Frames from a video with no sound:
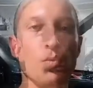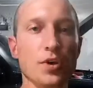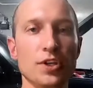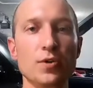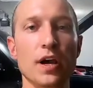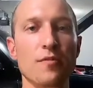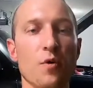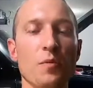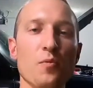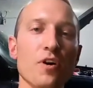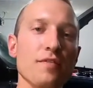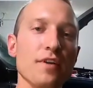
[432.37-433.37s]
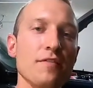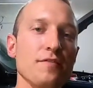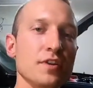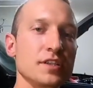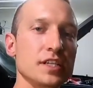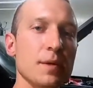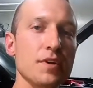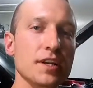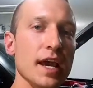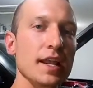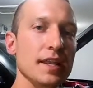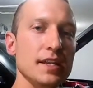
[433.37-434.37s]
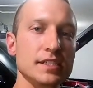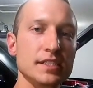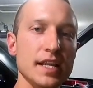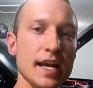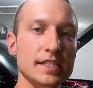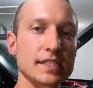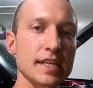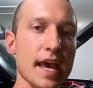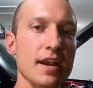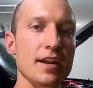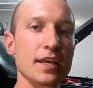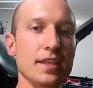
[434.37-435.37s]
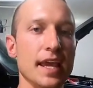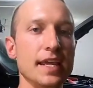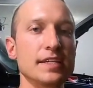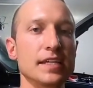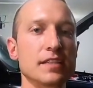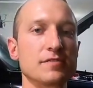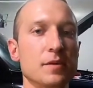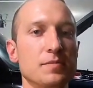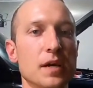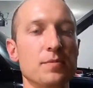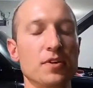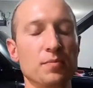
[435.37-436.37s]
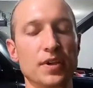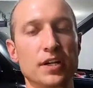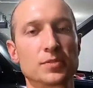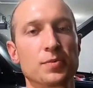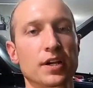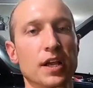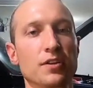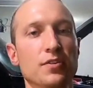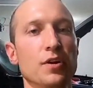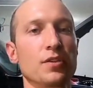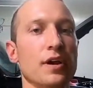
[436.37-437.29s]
We do have one more event for the summer yet. That is next Saturday, the 18th of September in Petersburg, Illinois.